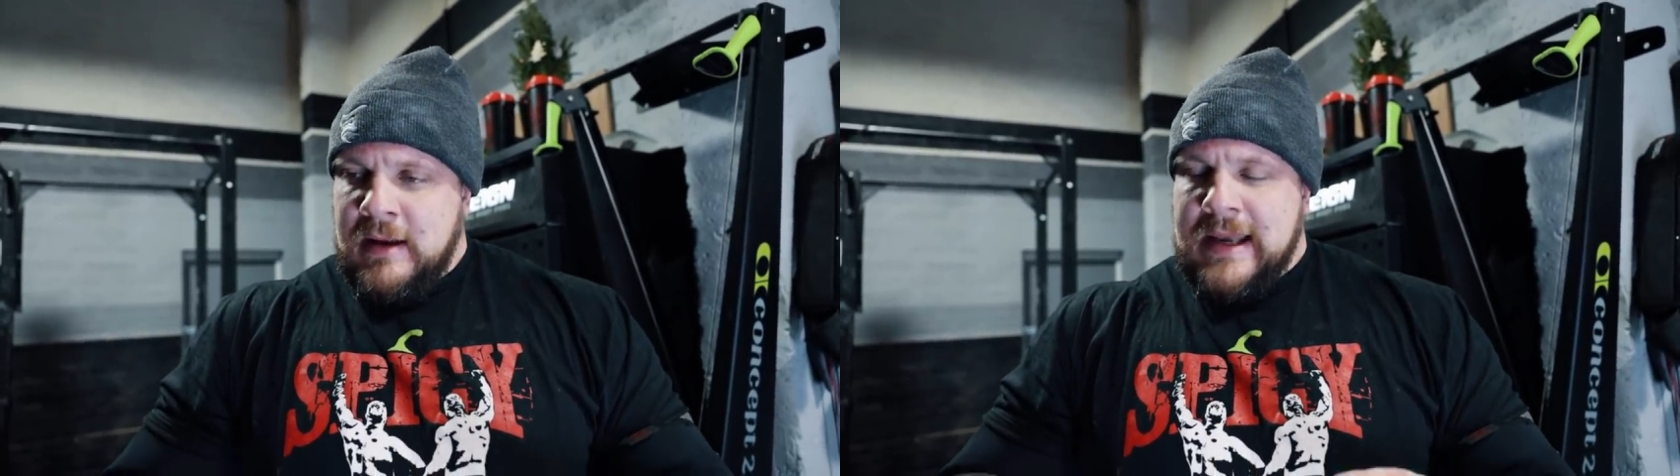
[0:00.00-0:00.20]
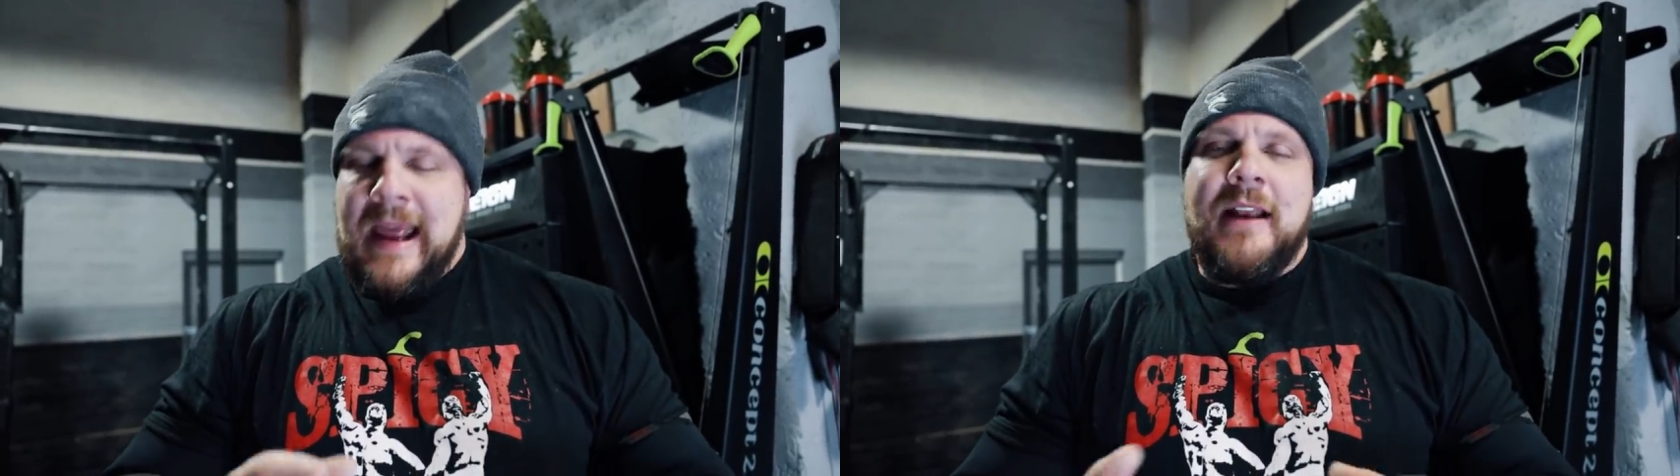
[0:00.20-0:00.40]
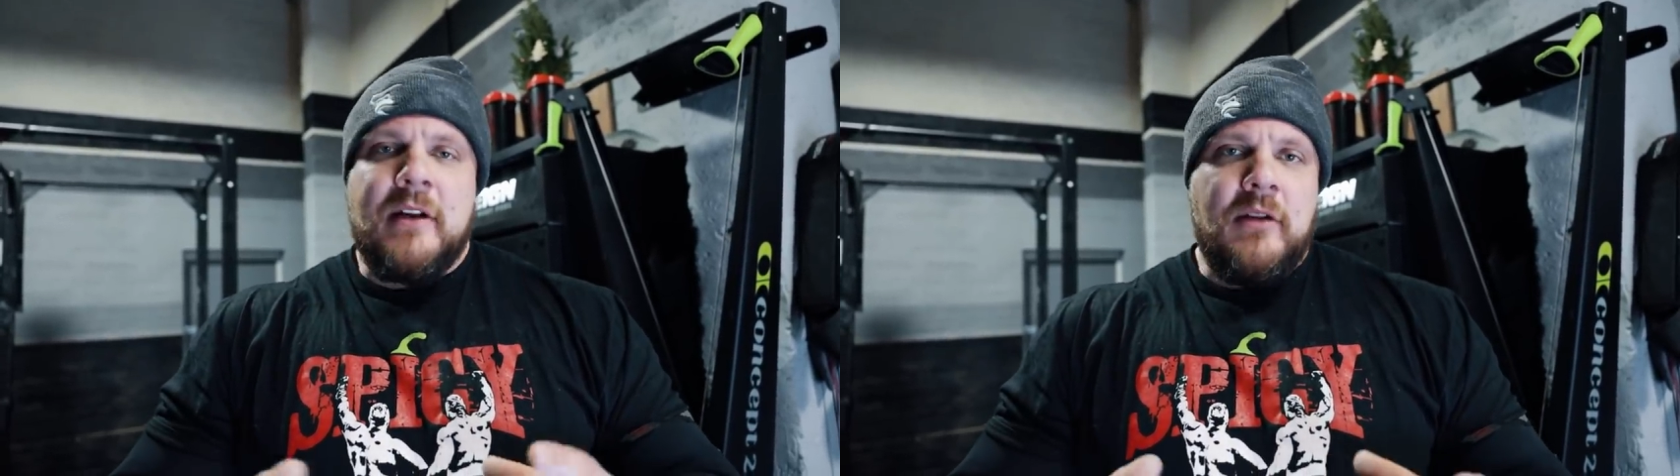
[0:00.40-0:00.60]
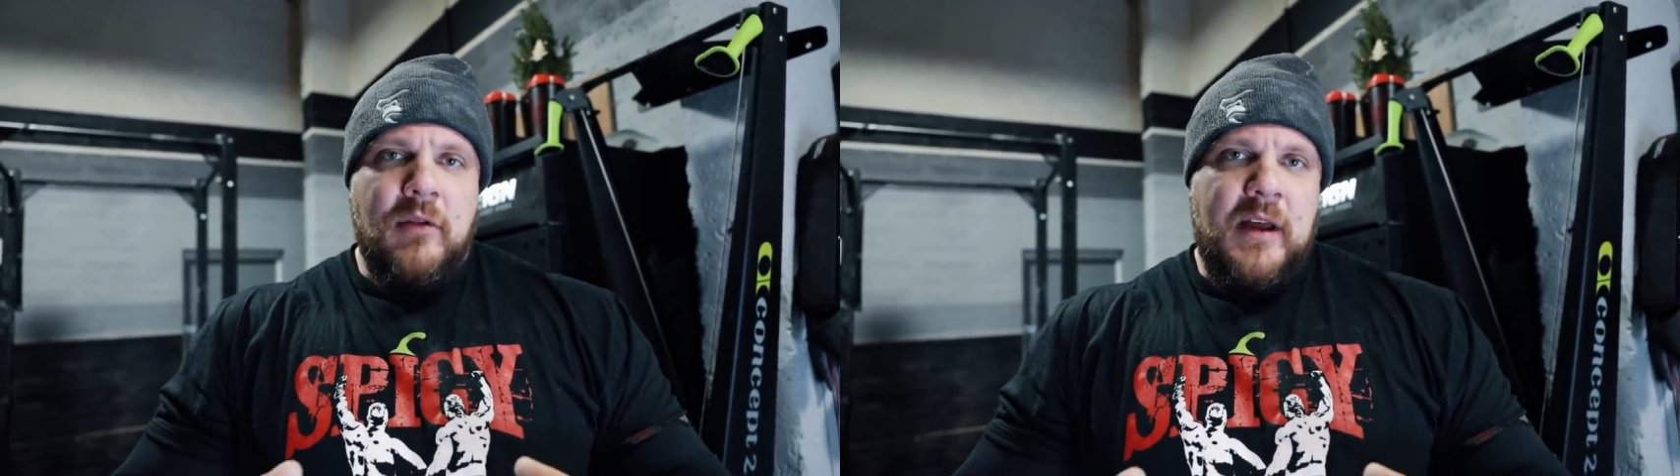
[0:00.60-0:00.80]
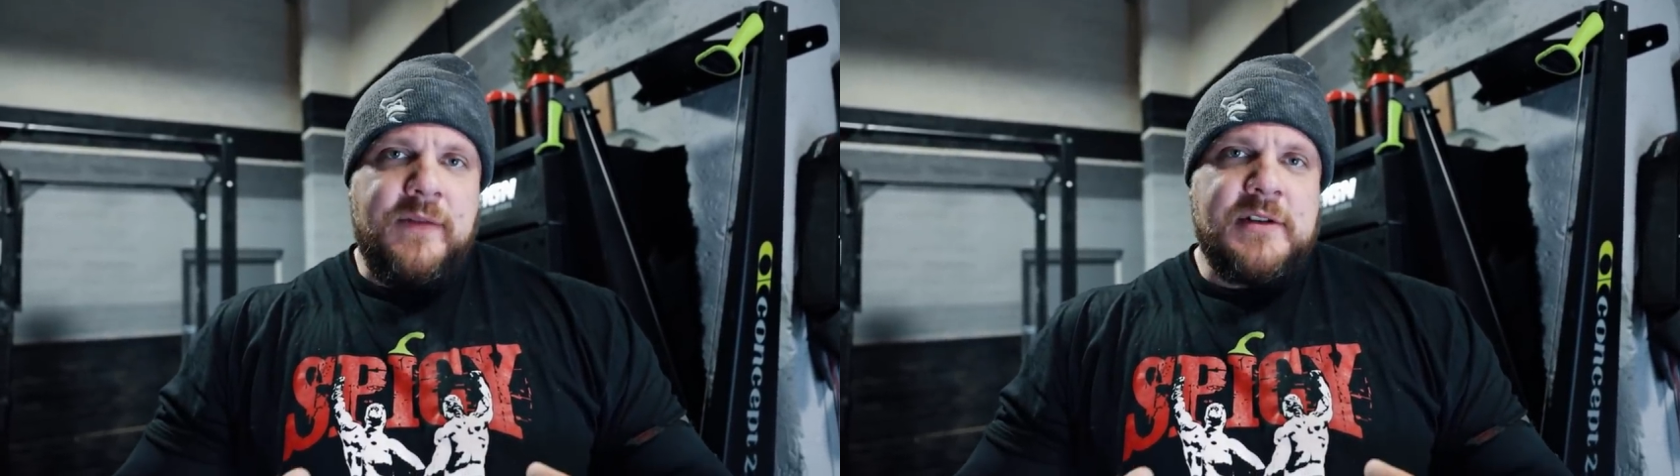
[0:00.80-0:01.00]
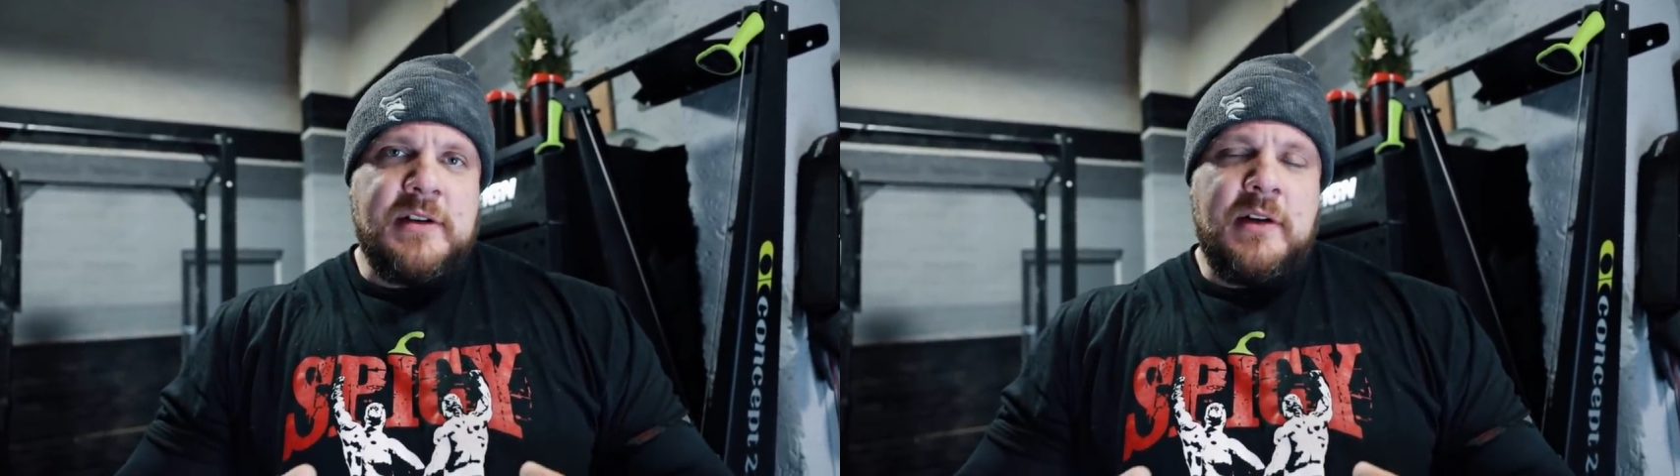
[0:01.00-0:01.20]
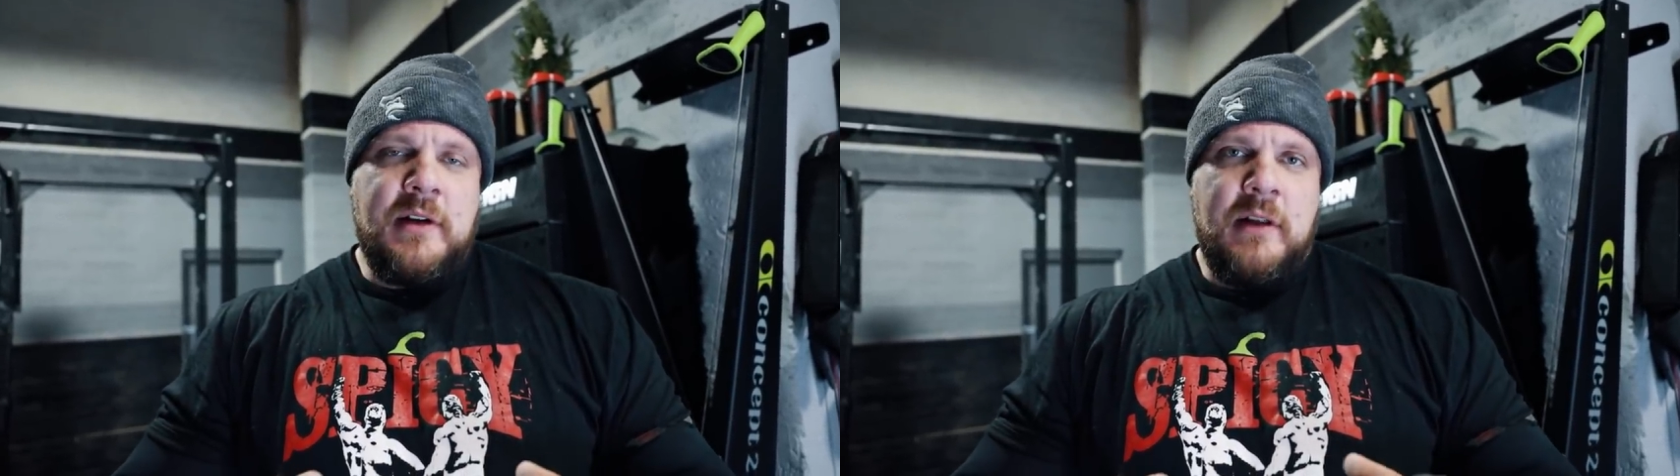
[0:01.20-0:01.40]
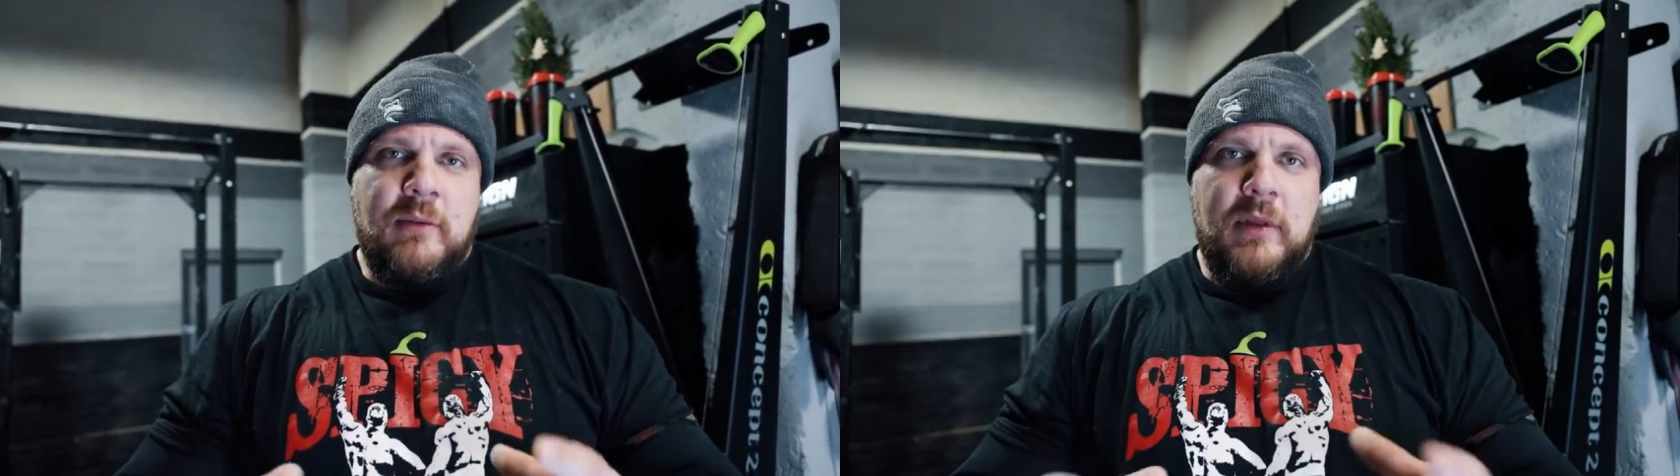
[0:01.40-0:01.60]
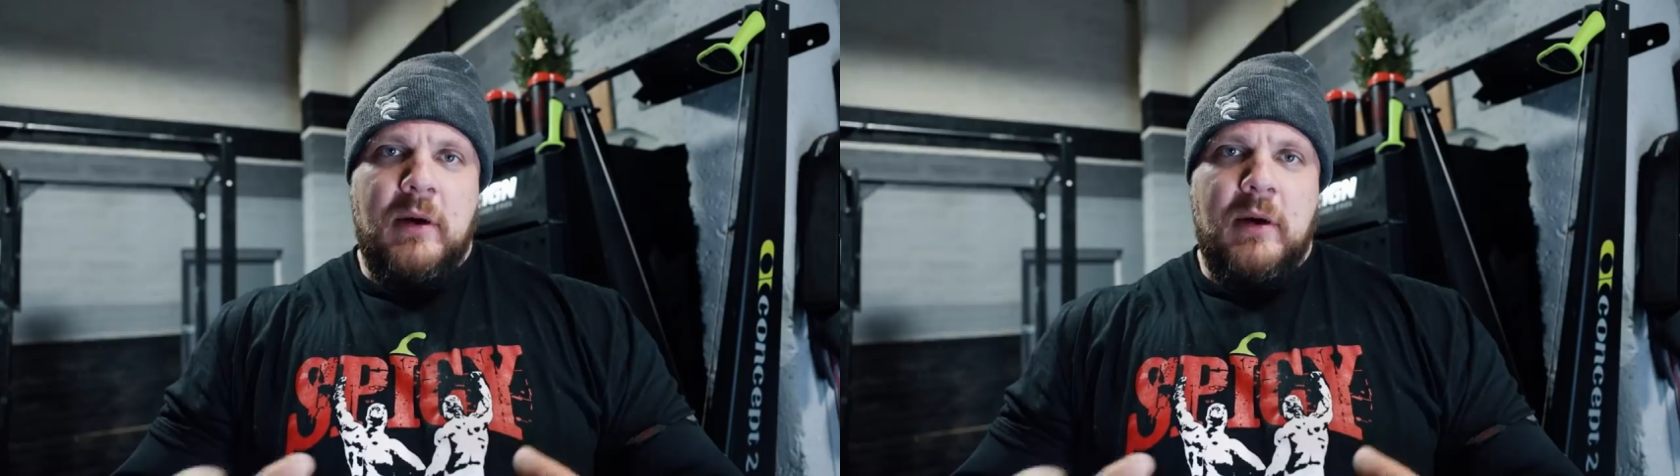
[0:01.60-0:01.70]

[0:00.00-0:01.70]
technical lifts that,